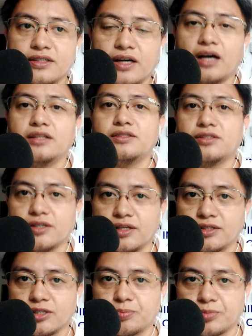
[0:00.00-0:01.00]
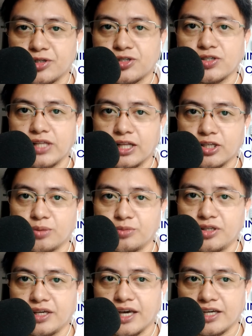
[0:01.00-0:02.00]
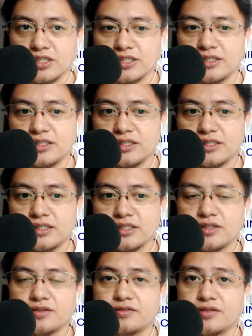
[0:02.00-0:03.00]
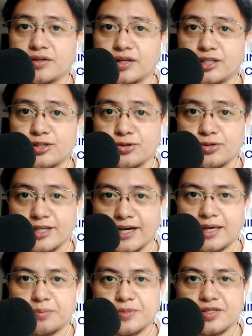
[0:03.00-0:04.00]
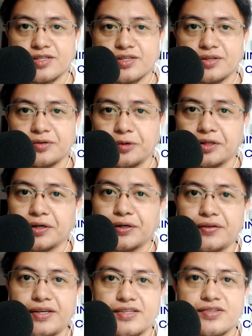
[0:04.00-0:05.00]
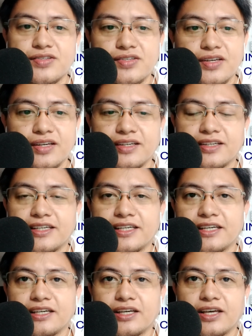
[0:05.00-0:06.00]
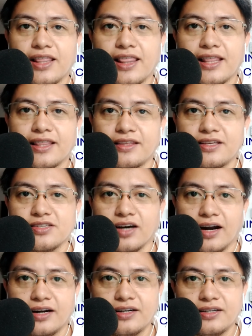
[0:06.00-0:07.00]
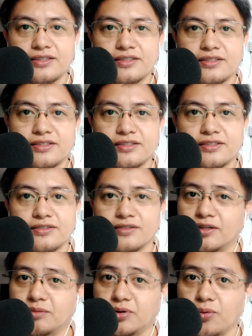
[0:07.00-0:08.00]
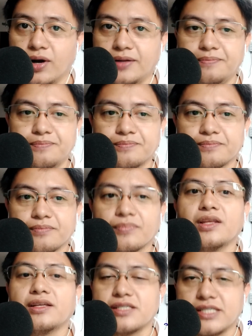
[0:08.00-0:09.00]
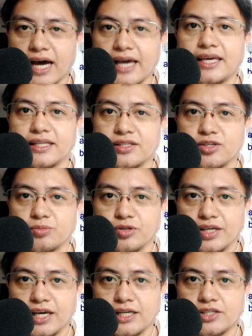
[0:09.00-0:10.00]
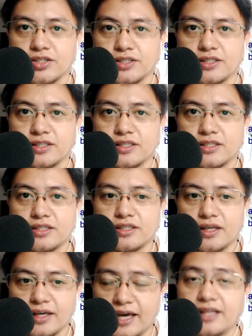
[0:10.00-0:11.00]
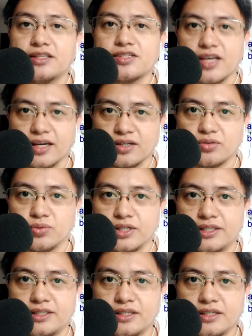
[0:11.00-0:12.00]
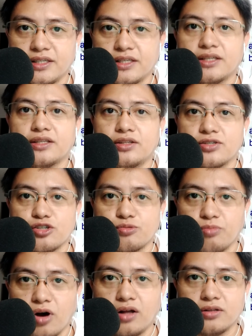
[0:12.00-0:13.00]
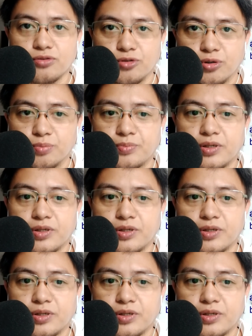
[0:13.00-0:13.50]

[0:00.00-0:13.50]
Under interpersonal communication, there are two types. What are these? These are the number one, dyad communication, and the second one, small group